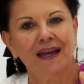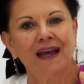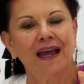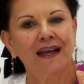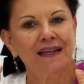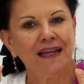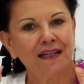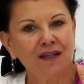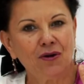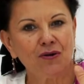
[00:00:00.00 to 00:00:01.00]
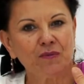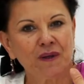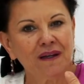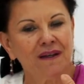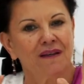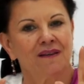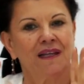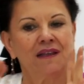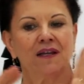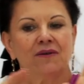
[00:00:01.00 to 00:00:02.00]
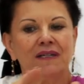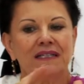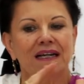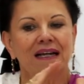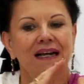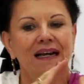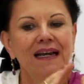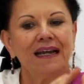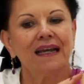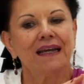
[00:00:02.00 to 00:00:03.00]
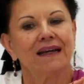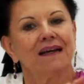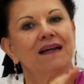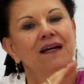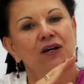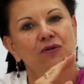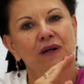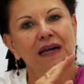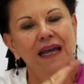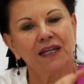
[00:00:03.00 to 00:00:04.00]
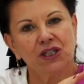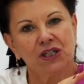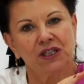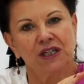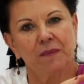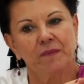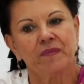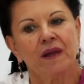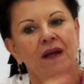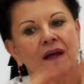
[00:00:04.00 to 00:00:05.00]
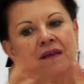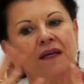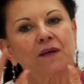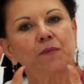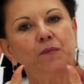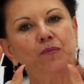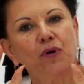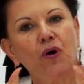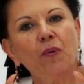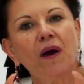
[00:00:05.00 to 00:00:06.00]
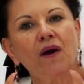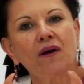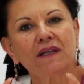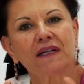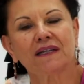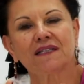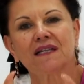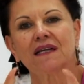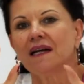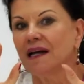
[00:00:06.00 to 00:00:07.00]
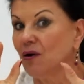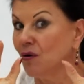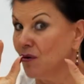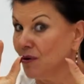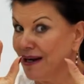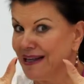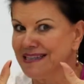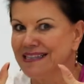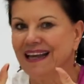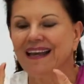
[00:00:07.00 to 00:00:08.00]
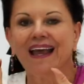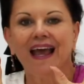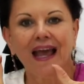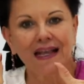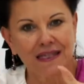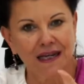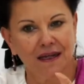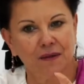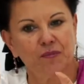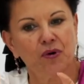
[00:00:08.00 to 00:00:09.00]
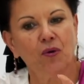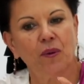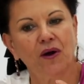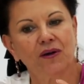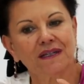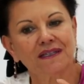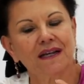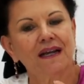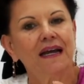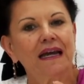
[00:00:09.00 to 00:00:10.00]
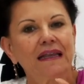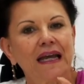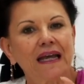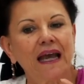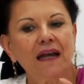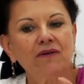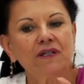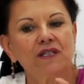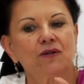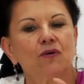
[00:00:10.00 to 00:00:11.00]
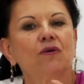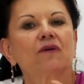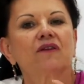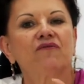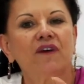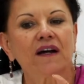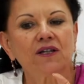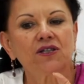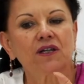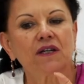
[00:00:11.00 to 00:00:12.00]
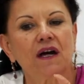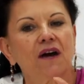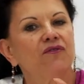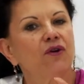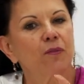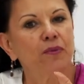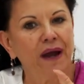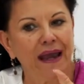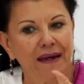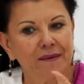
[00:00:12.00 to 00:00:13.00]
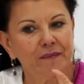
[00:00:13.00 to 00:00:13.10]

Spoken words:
And he told me that there is a clear relationship that probiotics, or let's say excellent probiotics, they can restore the function of your brain.